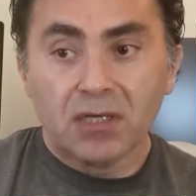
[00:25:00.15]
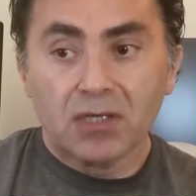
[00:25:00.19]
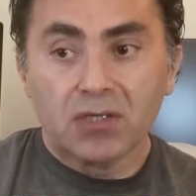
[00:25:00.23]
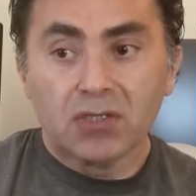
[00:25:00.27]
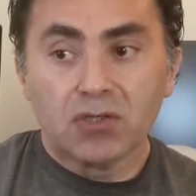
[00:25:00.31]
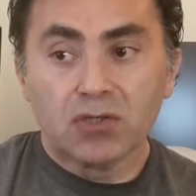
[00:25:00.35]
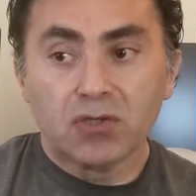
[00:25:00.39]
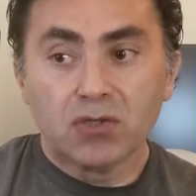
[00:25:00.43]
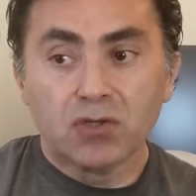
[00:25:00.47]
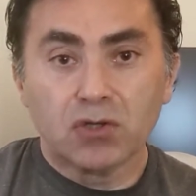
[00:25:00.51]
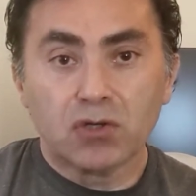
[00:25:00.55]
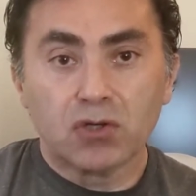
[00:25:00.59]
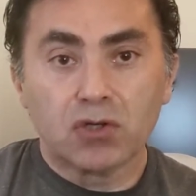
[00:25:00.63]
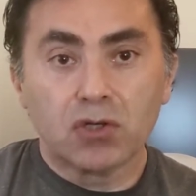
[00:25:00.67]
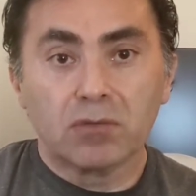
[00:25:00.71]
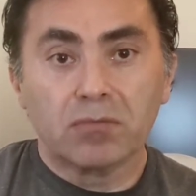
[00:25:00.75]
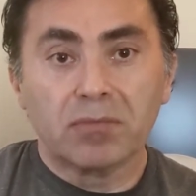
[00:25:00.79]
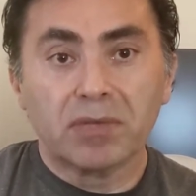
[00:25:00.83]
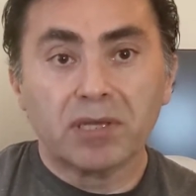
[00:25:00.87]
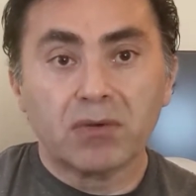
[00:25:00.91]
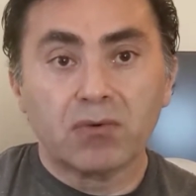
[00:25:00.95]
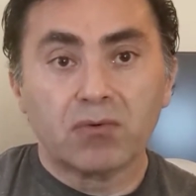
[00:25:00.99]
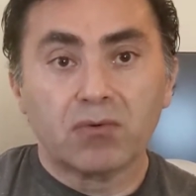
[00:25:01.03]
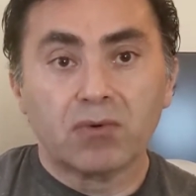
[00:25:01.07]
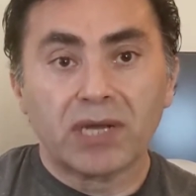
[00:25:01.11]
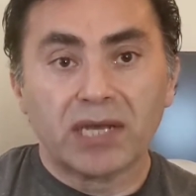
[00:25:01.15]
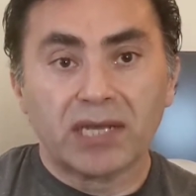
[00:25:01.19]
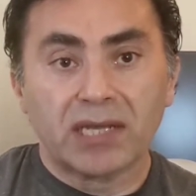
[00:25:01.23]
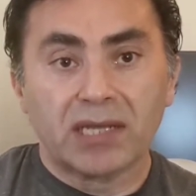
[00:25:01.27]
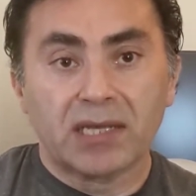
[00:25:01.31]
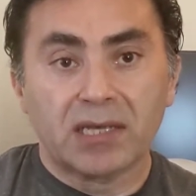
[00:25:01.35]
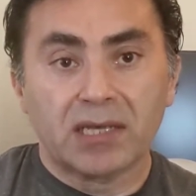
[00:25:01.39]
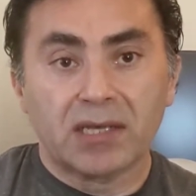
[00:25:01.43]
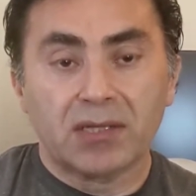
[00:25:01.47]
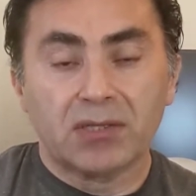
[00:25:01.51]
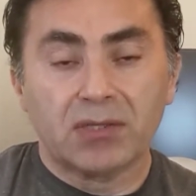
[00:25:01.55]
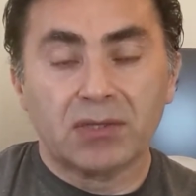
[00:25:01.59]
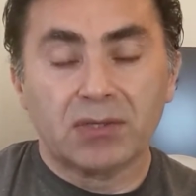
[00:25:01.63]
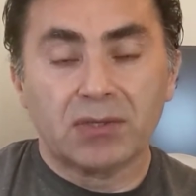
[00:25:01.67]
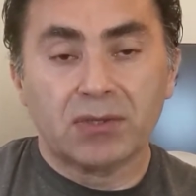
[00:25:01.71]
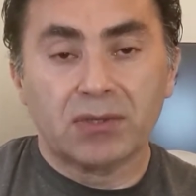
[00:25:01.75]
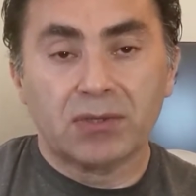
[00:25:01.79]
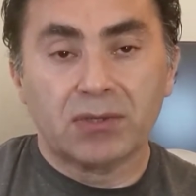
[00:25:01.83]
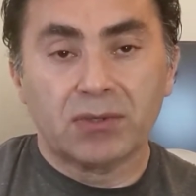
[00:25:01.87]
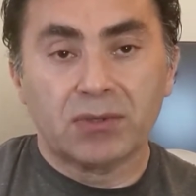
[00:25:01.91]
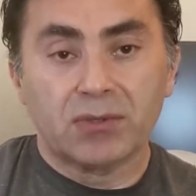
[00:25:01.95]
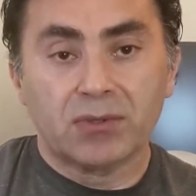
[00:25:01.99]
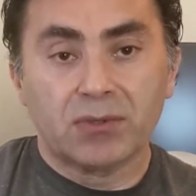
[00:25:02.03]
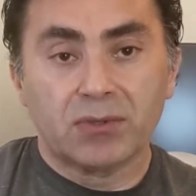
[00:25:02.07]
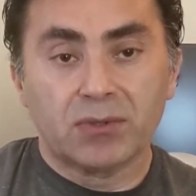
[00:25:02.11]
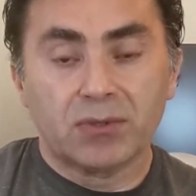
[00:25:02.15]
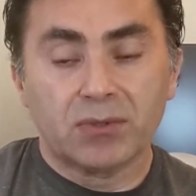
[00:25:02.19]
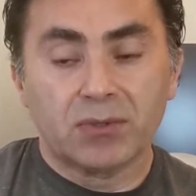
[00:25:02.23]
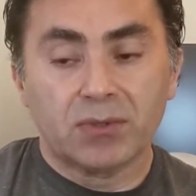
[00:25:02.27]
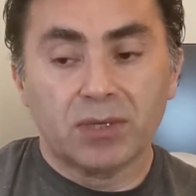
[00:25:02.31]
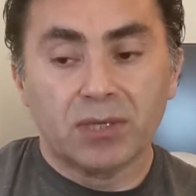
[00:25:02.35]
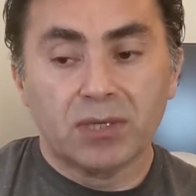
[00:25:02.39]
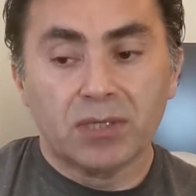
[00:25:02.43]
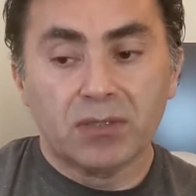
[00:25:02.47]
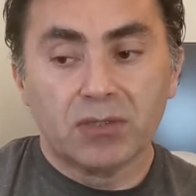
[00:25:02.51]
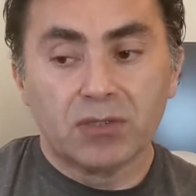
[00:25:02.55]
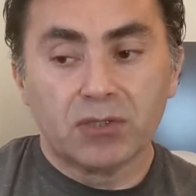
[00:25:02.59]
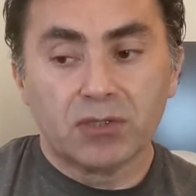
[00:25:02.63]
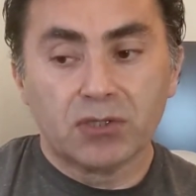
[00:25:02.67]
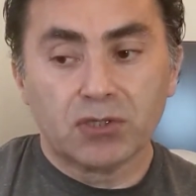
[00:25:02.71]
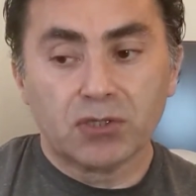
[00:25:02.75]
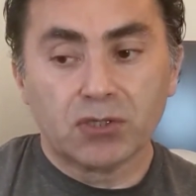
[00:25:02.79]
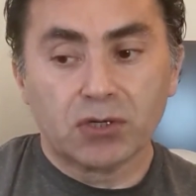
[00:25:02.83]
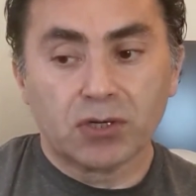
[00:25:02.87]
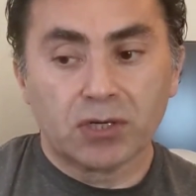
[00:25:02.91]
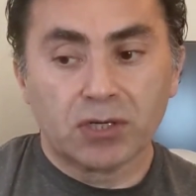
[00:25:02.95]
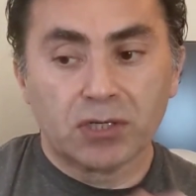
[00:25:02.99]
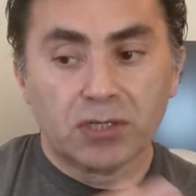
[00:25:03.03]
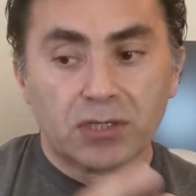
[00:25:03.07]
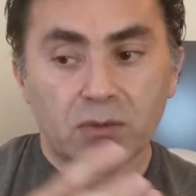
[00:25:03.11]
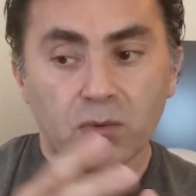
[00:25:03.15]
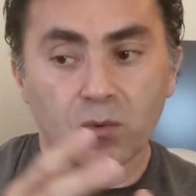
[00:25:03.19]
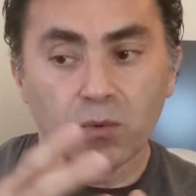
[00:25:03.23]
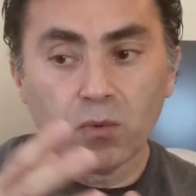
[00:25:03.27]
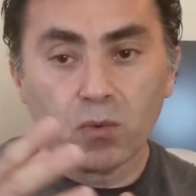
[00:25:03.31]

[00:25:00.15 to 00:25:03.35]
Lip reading: you should be ready to start